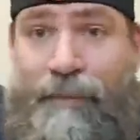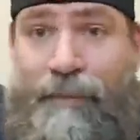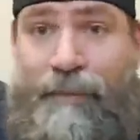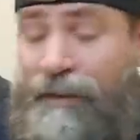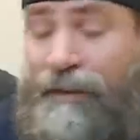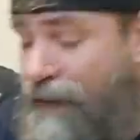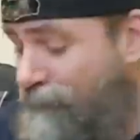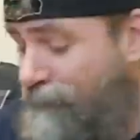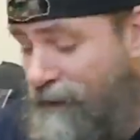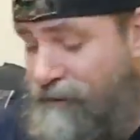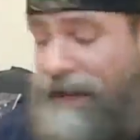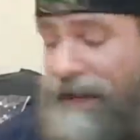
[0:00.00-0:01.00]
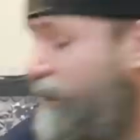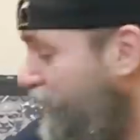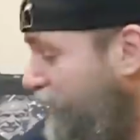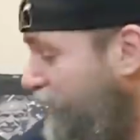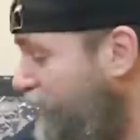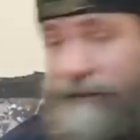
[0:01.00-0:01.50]
You name it
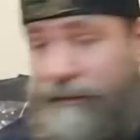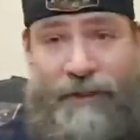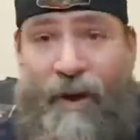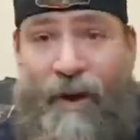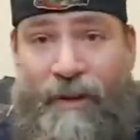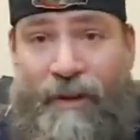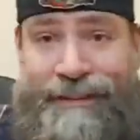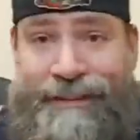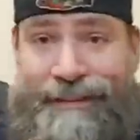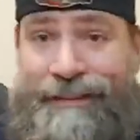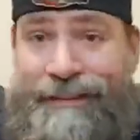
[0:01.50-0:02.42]
jellies, chocolates,